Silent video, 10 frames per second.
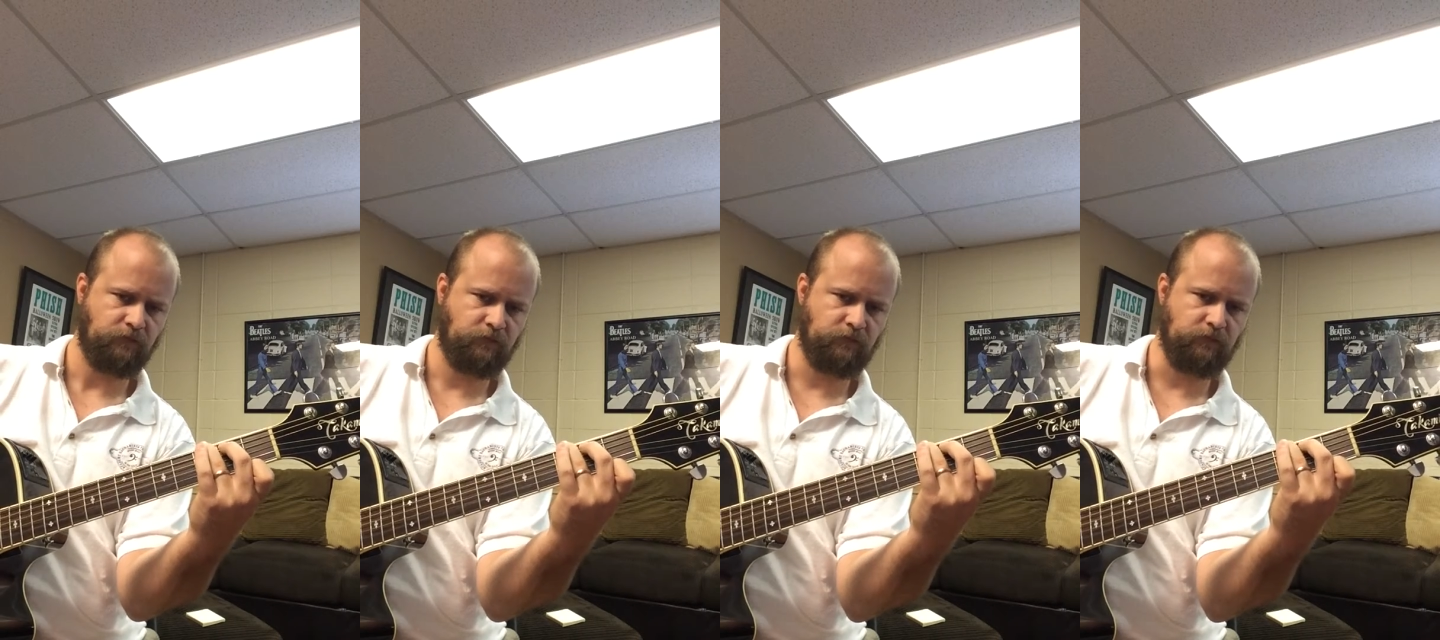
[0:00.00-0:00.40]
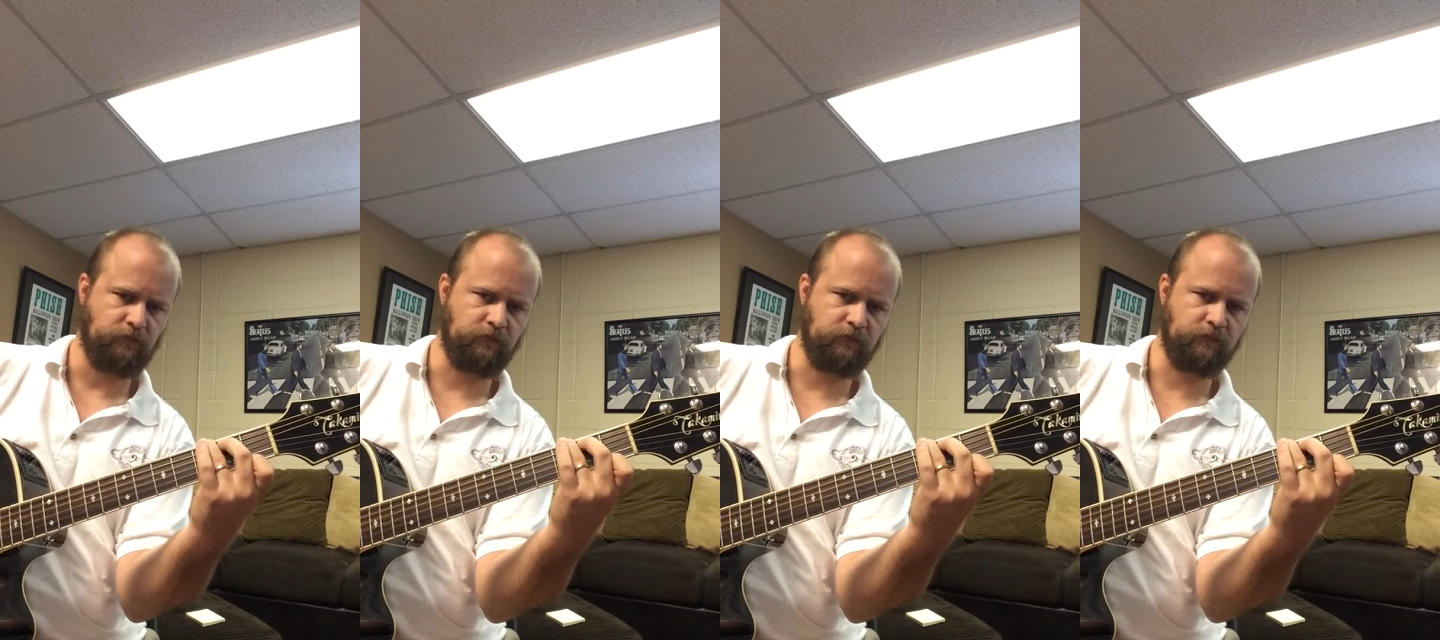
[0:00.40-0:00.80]

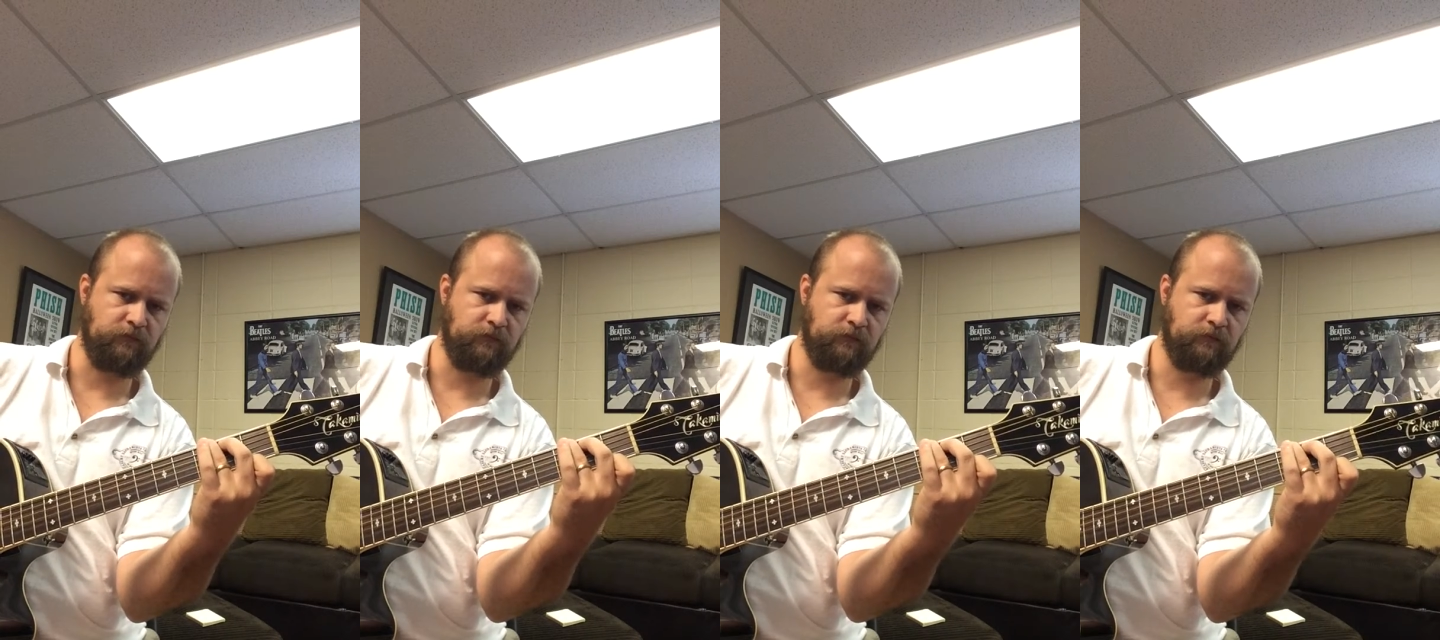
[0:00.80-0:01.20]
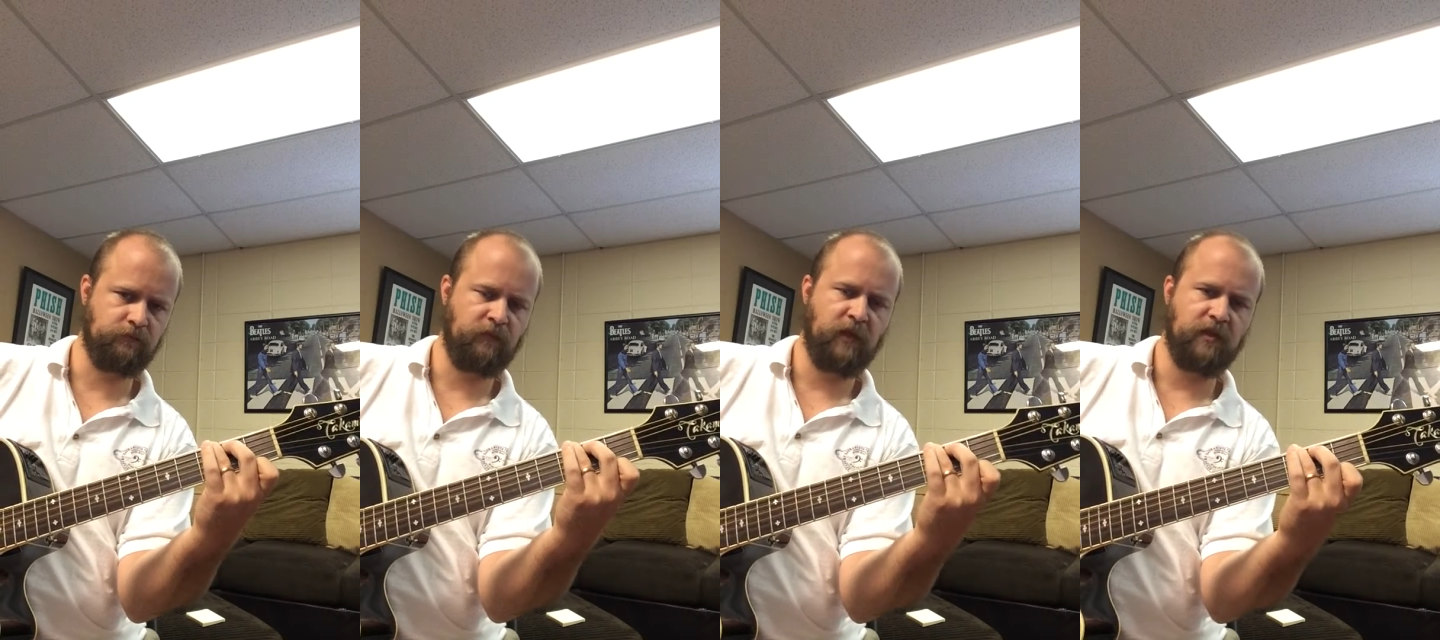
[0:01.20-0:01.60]

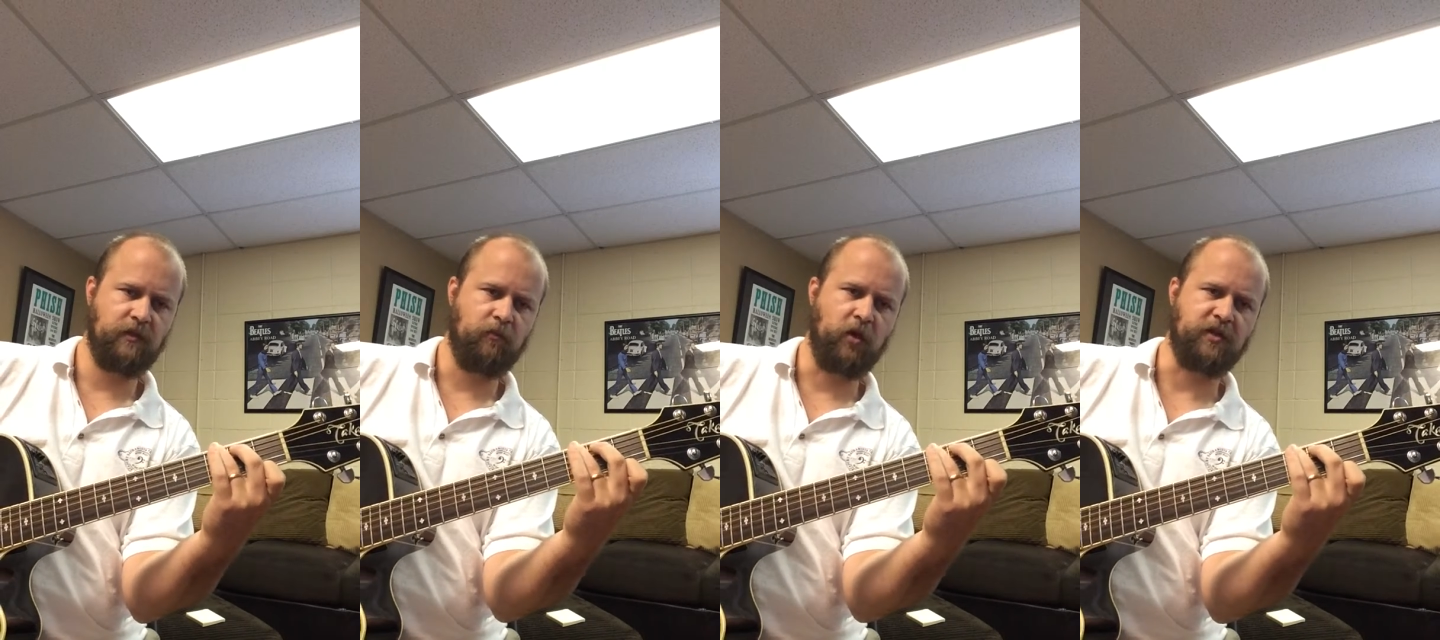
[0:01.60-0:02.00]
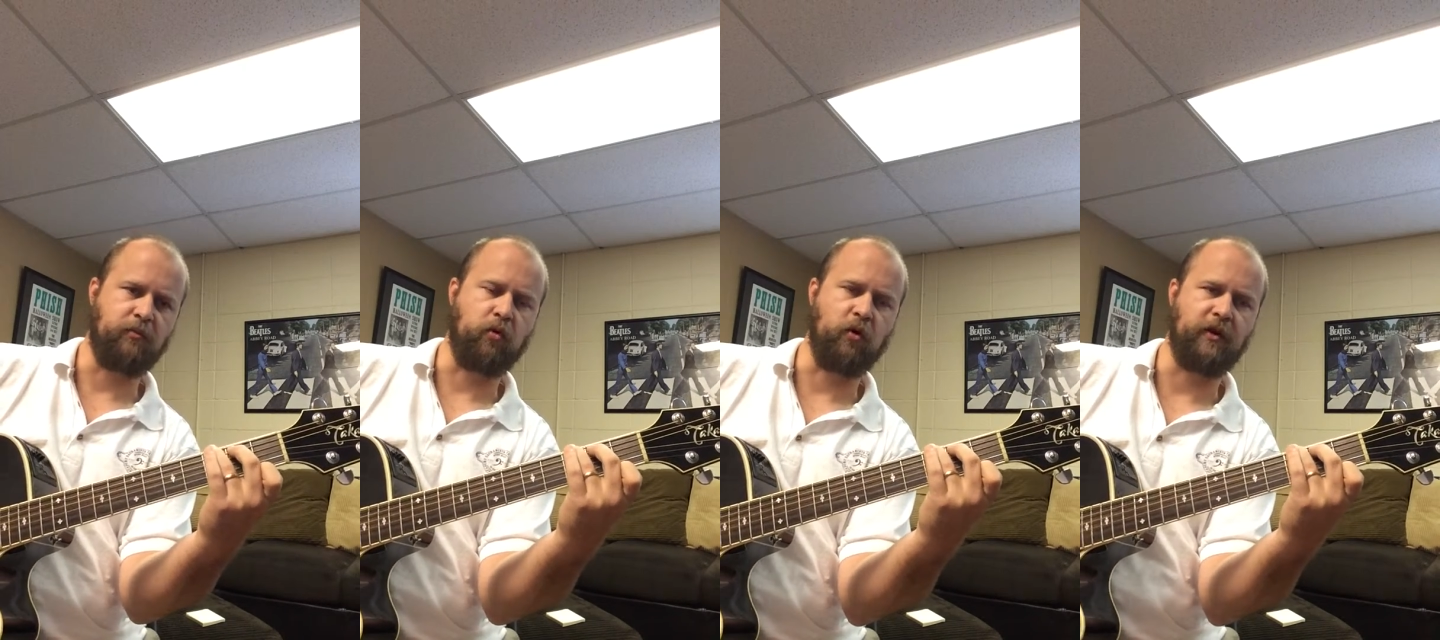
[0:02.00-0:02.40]
The most
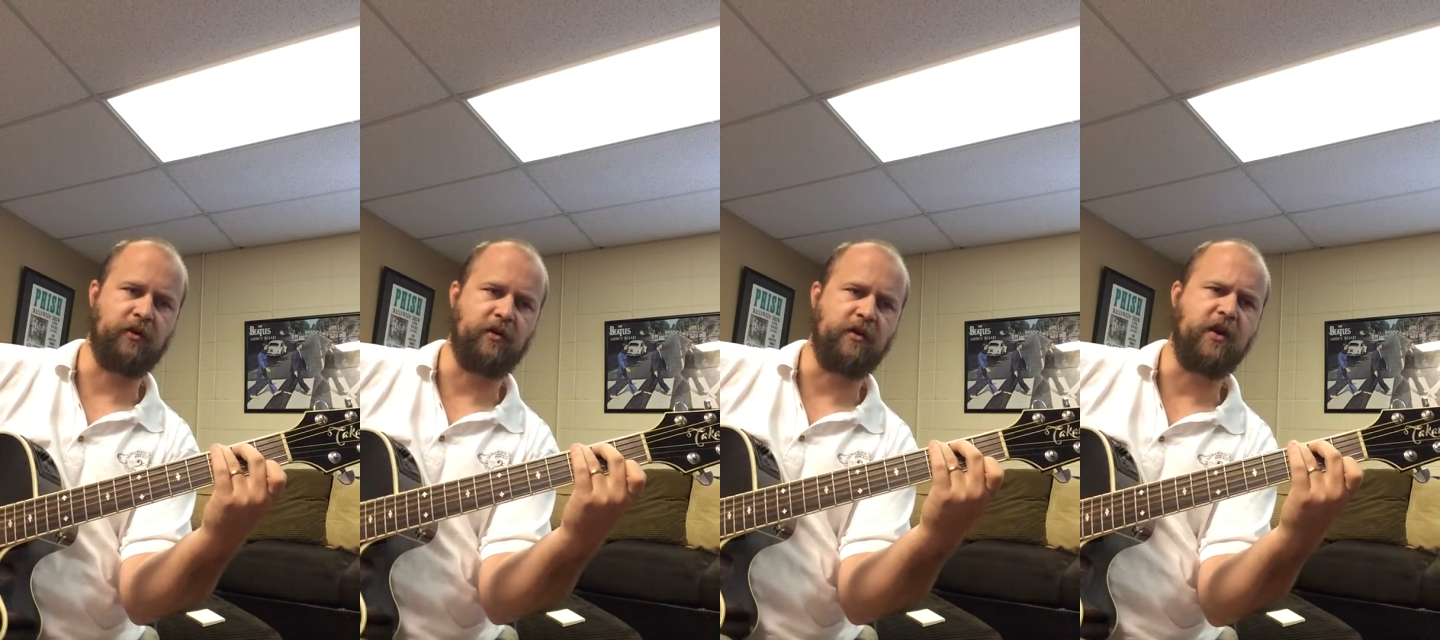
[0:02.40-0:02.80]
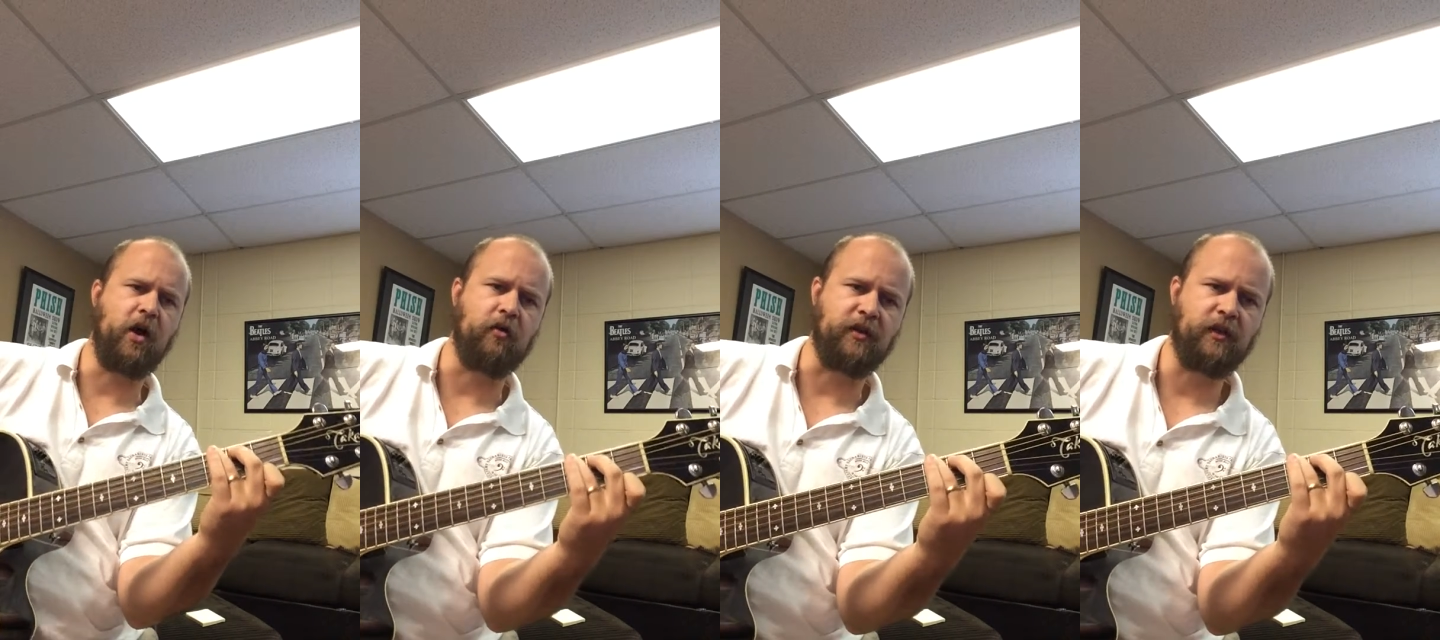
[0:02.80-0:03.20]
important
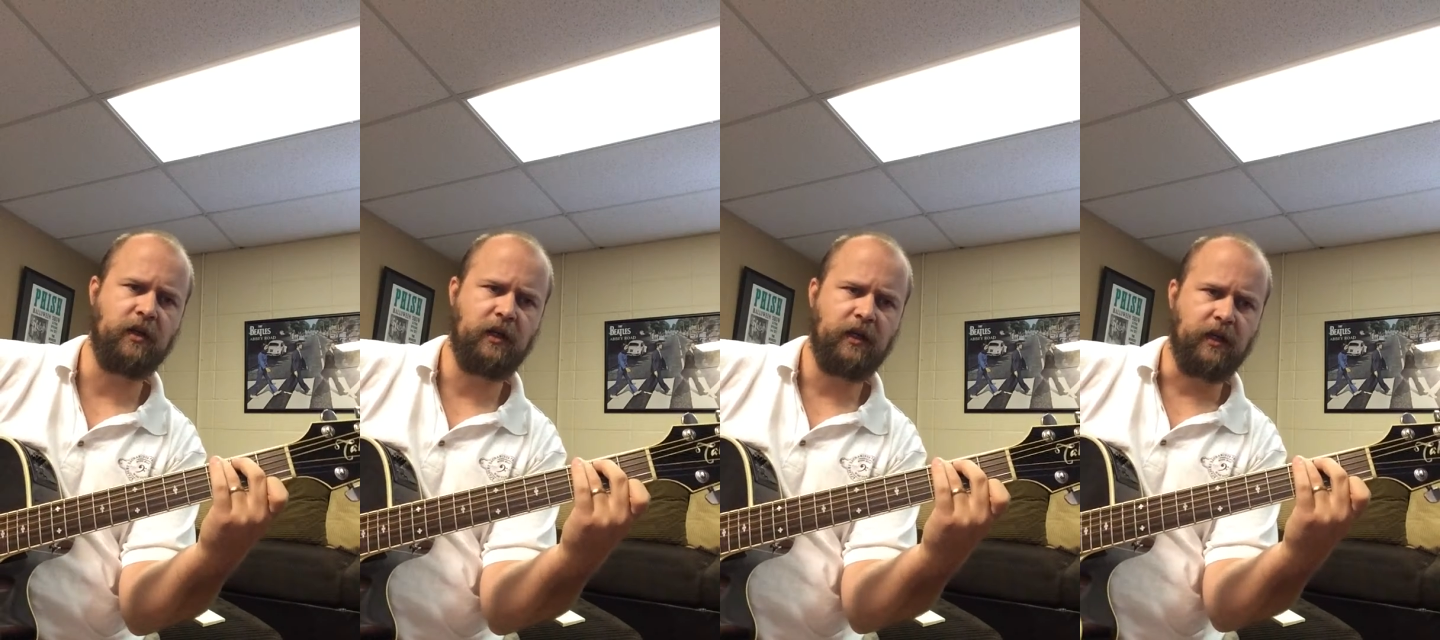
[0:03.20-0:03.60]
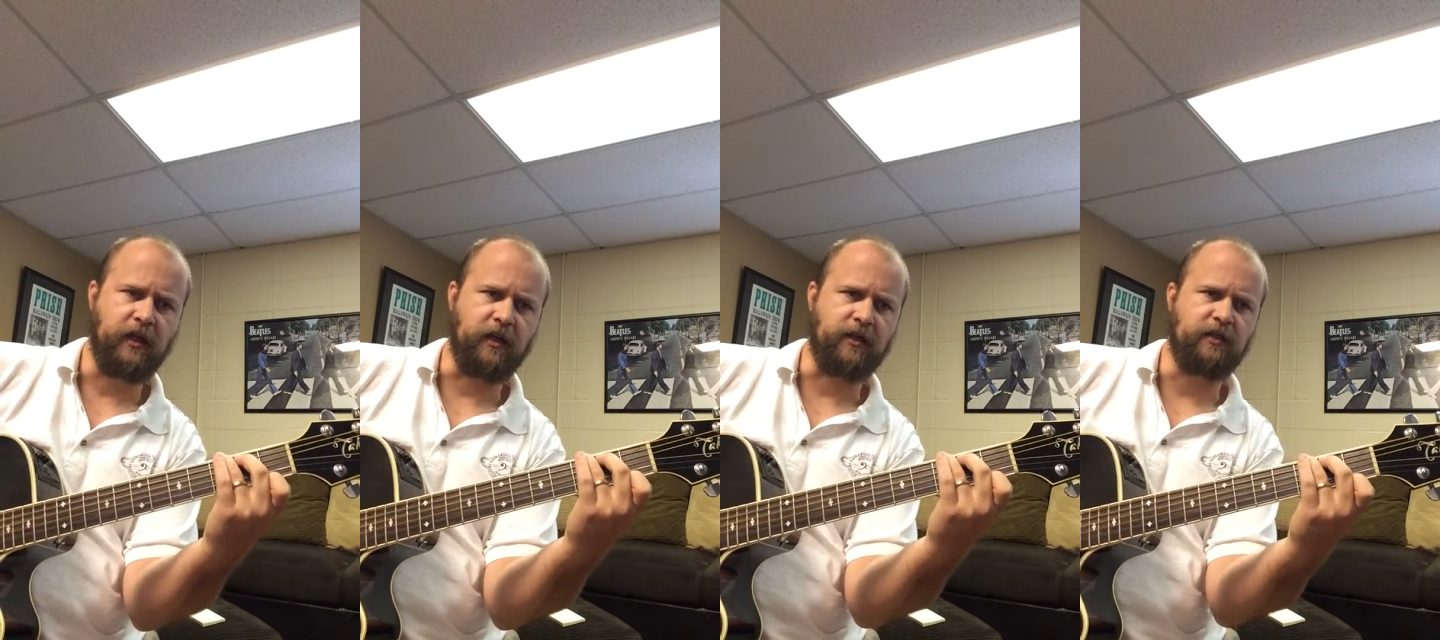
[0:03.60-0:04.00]
note
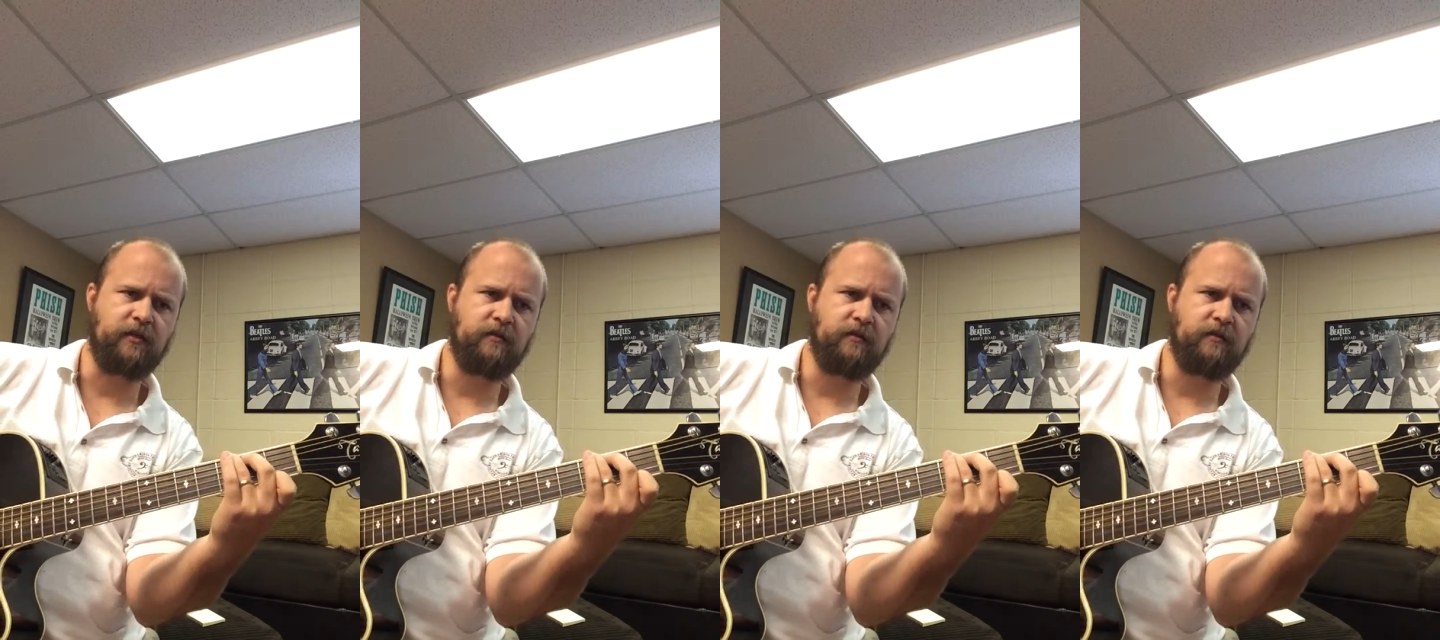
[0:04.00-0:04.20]
in a